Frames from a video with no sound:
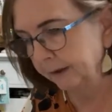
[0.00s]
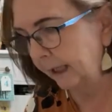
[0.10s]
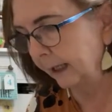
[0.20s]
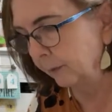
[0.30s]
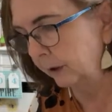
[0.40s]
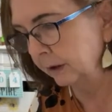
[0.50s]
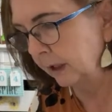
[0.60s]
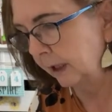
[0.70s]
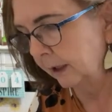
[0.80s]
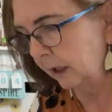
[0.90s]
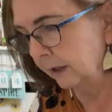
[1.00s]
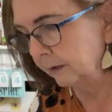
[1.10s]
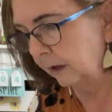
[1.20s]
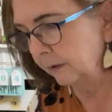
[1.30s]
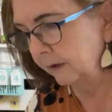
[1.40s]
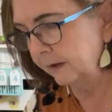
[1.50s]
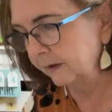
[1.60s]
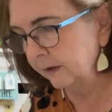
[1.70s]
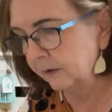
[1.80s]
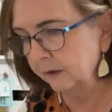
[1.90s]
Yeah, I wouldn't, on these
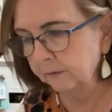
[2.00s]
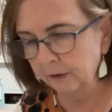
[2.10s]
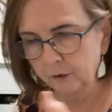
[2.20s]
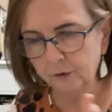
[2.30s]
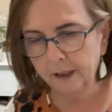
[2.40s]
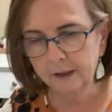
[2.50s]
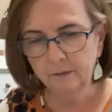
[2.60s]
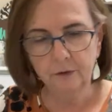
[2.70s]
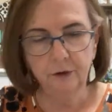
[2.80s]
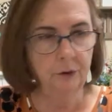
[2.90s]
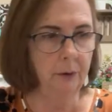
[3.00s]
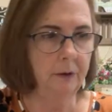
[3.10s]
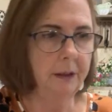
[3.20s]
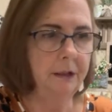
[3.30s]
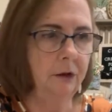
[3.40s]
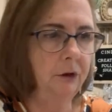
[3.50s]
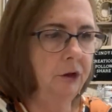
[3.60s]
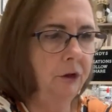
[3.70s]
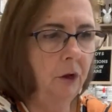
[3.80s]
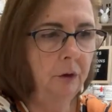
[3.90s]
silkscreen transfers, you really
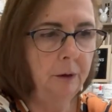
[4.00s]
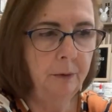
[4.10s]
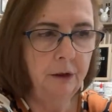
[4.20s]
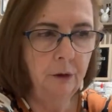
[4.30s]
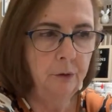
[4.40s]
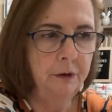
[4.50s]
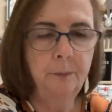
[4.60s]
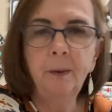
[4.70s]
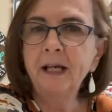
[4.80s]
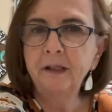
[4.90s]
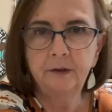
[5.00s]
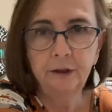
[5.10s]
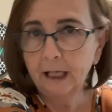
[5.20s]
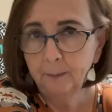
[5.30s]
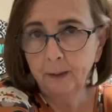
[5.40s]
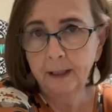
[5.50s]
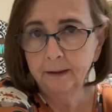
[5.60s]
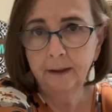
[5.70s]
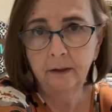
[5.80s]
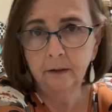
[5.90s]
should only be using paste, not
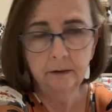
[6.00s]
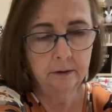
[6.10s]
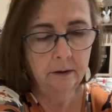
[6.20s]
paint either.